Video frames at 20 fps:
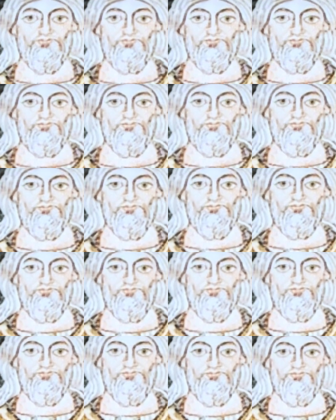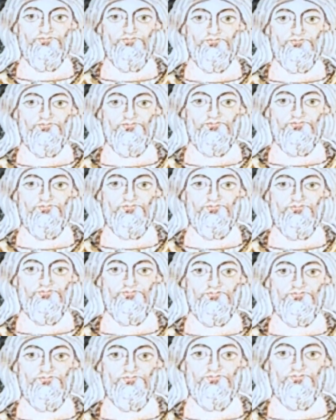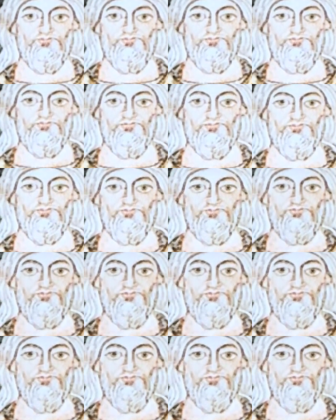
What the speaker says: priesthood and all its sacrifices.